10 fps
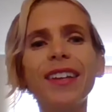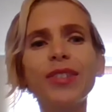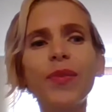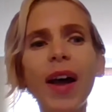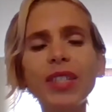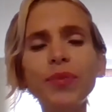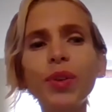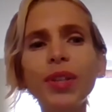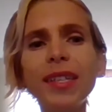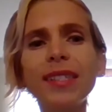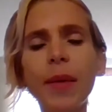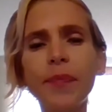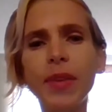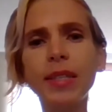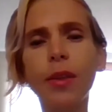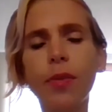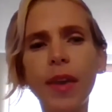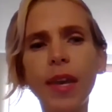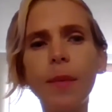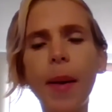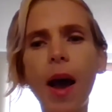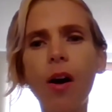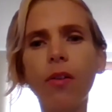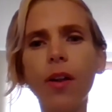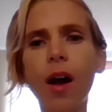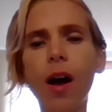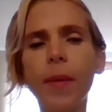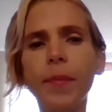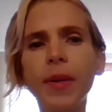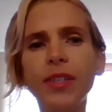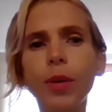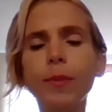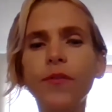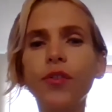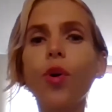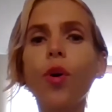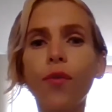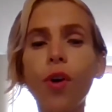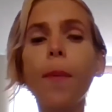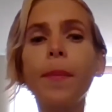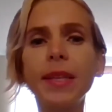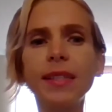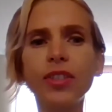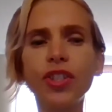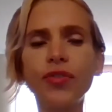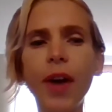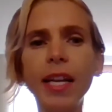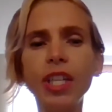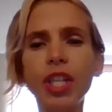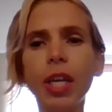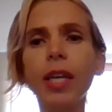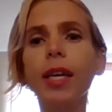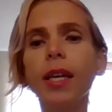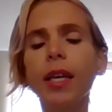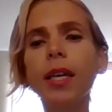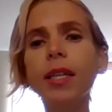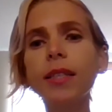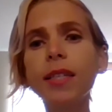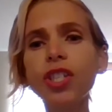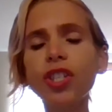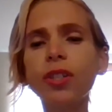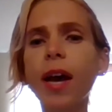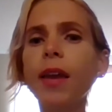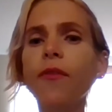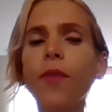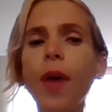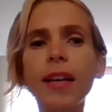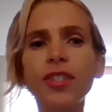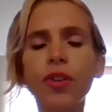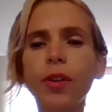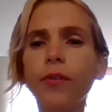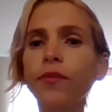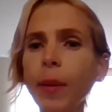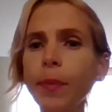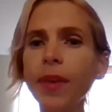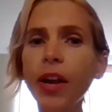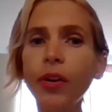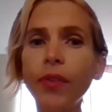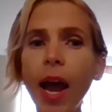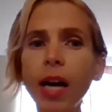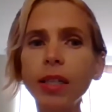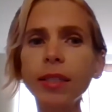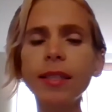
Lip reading: So that's really something to think about in terms of your overall business strategy. In addition, I asked you to flip that around,